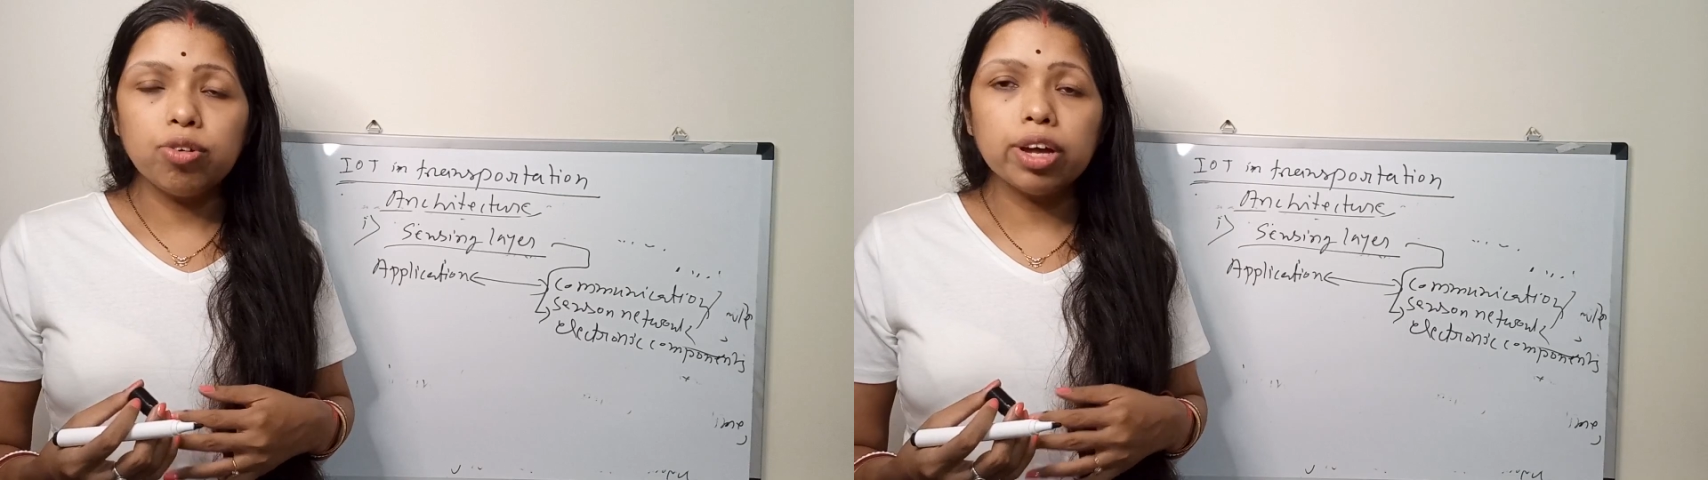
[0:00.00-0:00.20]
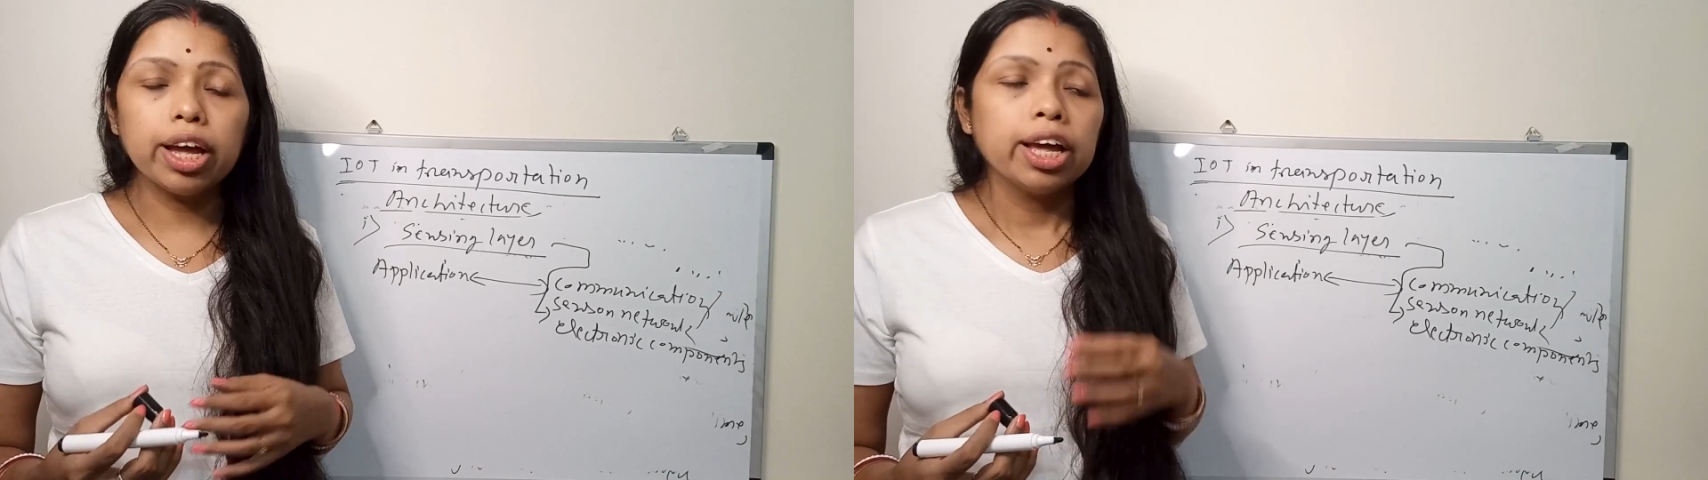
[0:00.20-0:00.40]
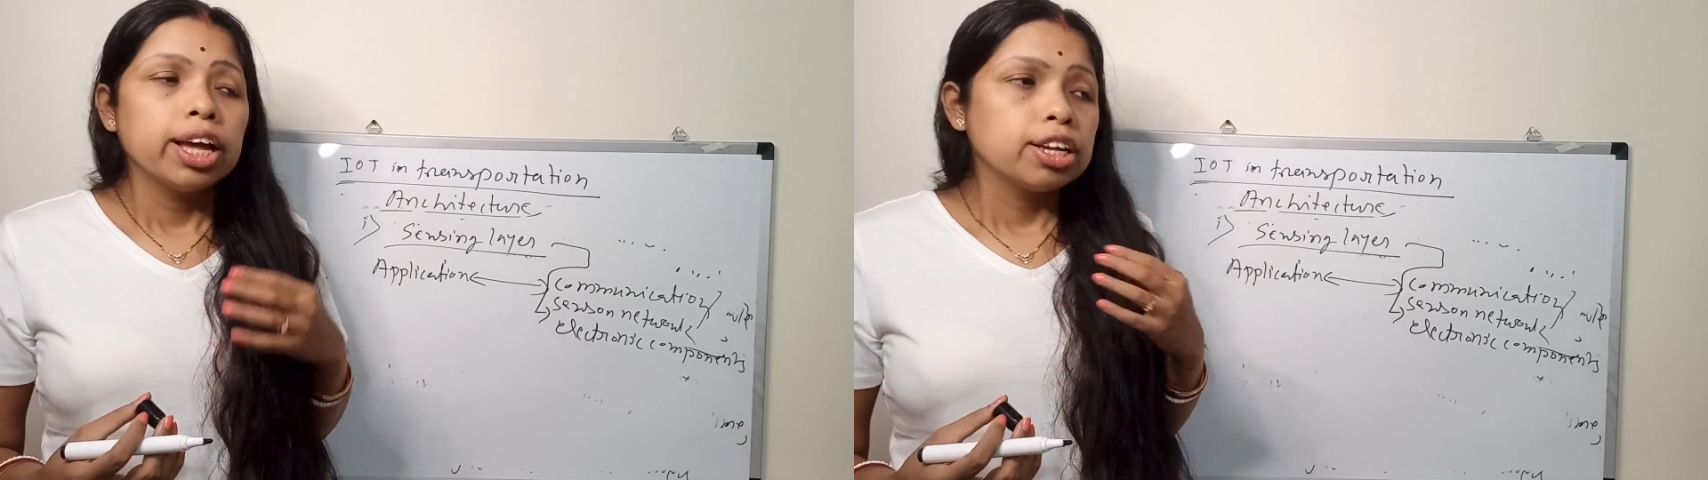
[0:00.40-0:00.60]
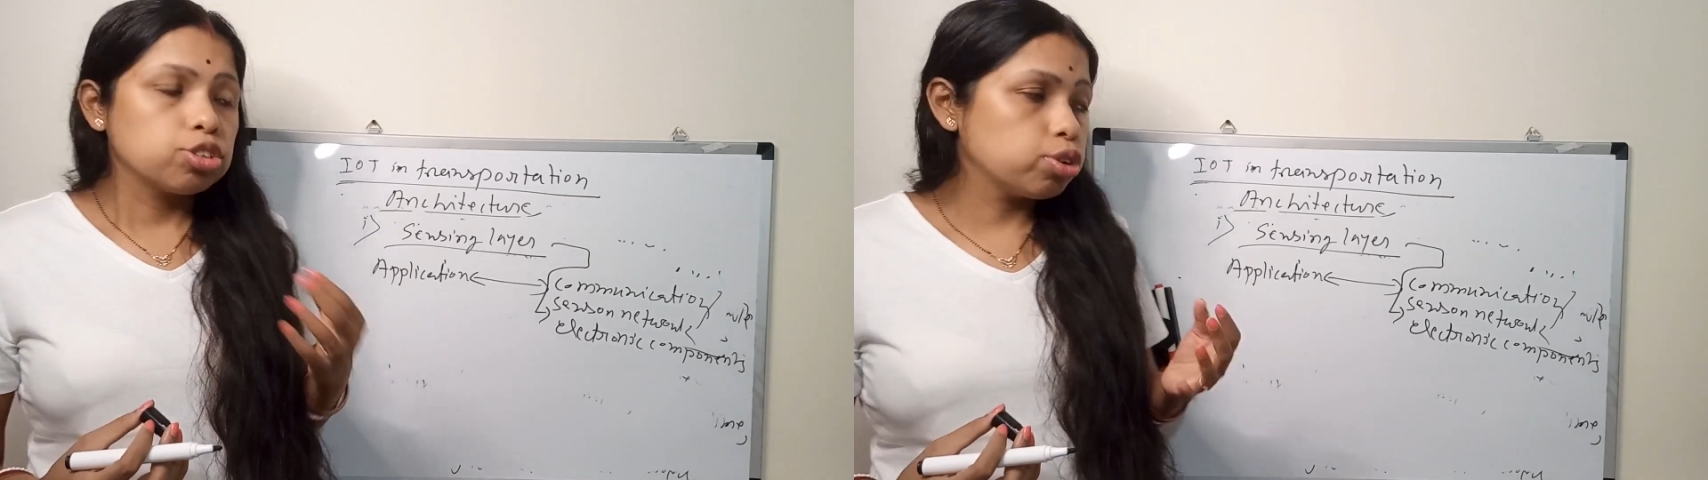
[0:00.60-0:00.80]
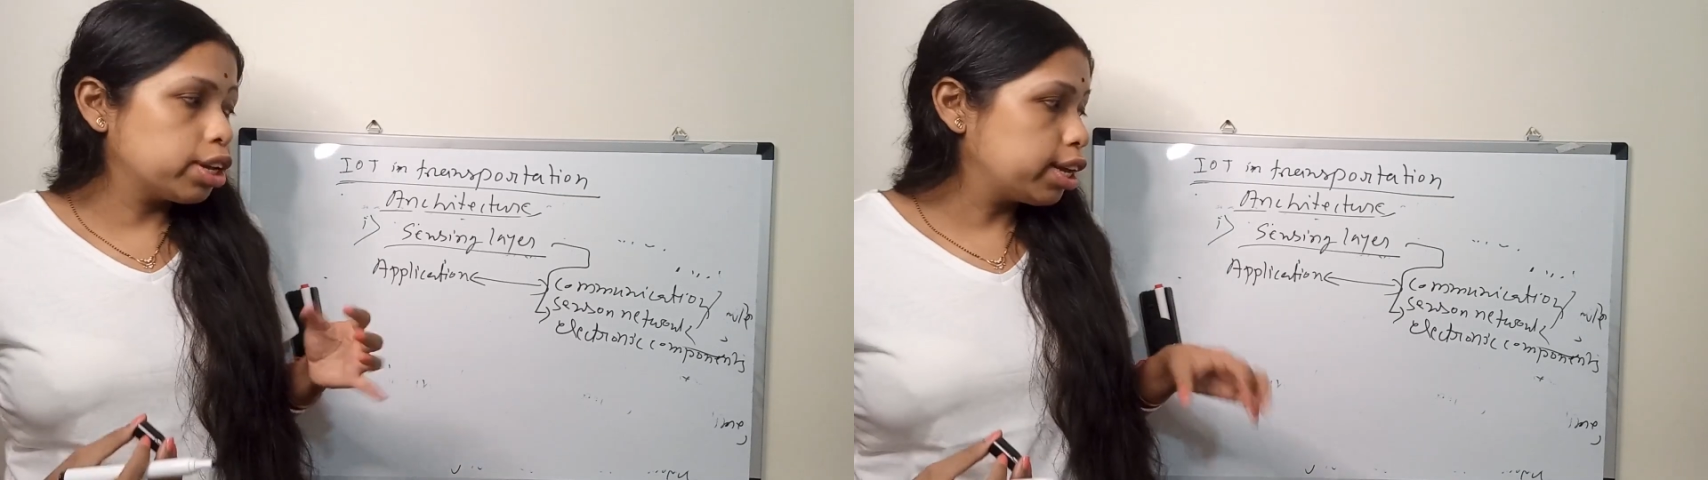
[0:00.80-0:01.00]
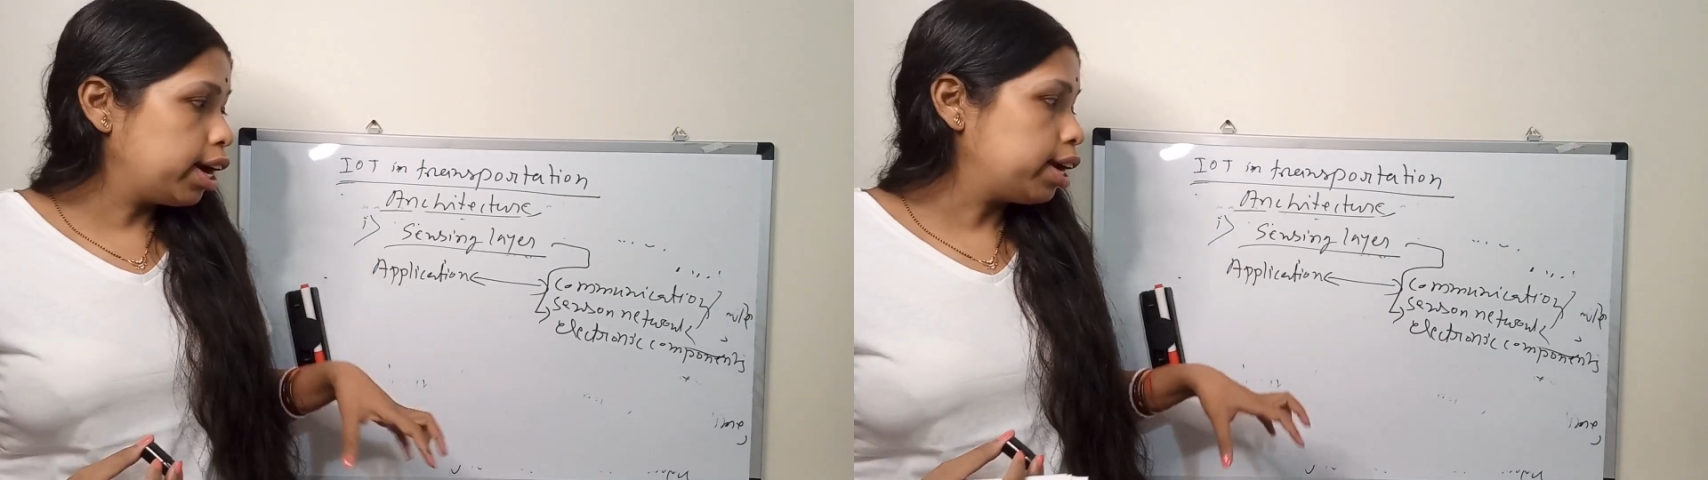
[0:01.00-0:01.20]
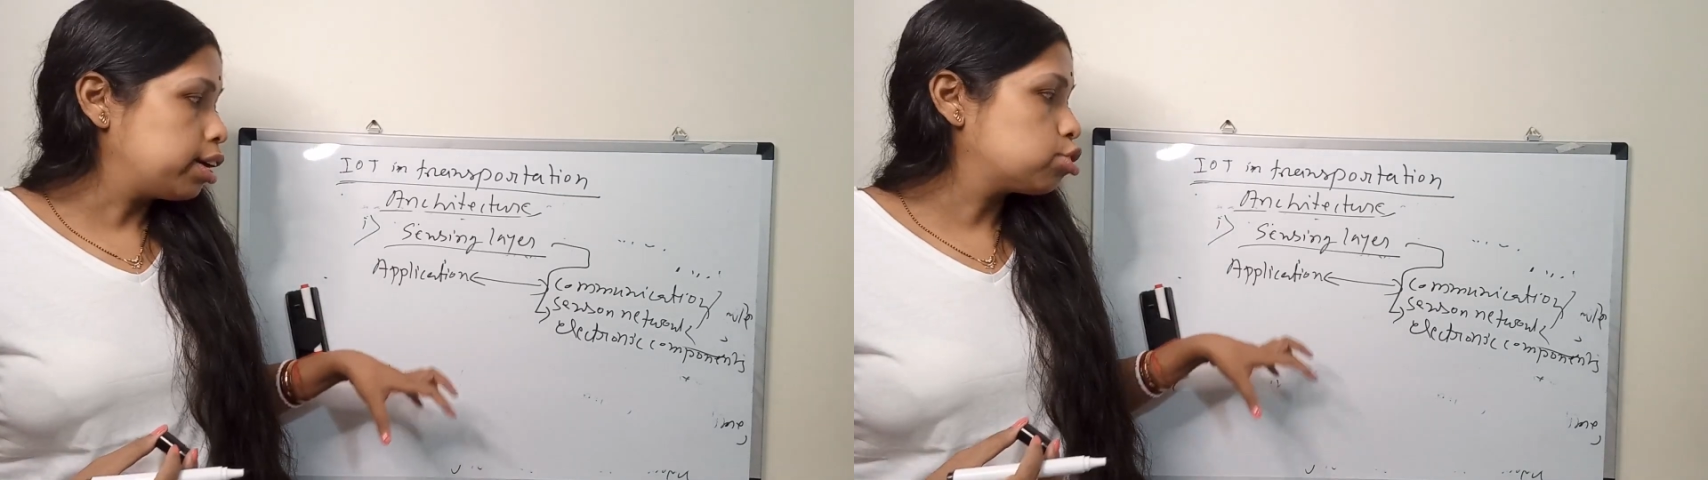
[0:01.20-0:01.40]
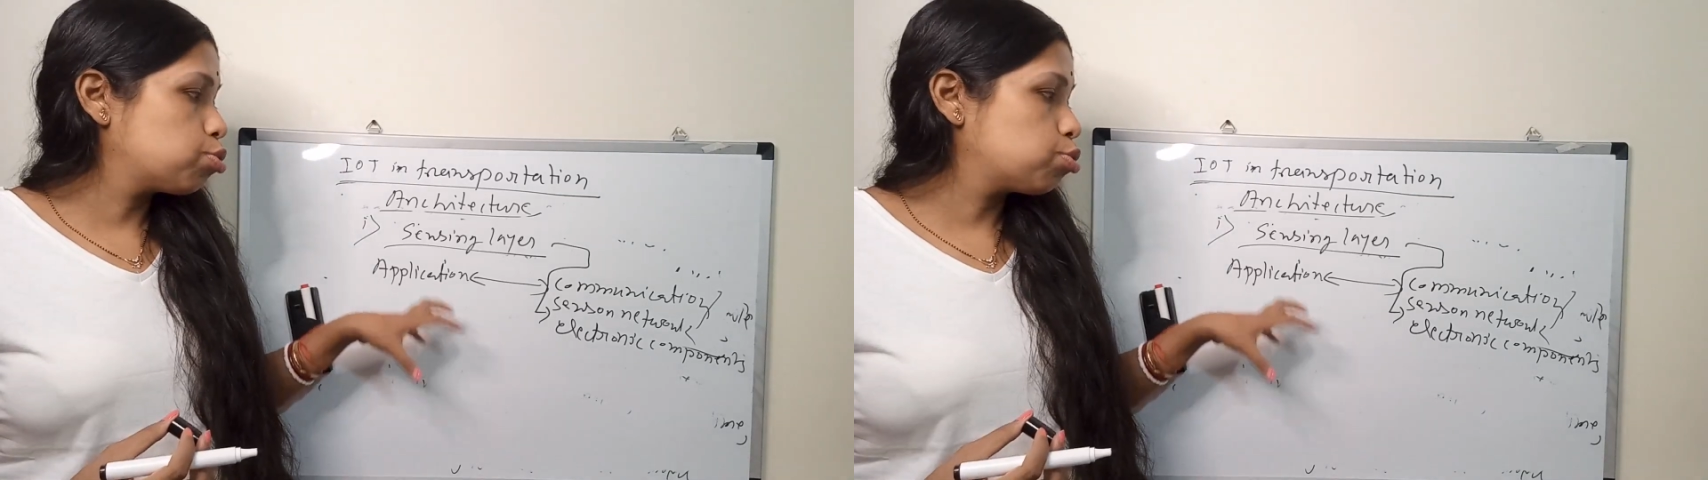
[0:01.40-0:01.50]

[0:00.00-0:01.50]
Okay, so here,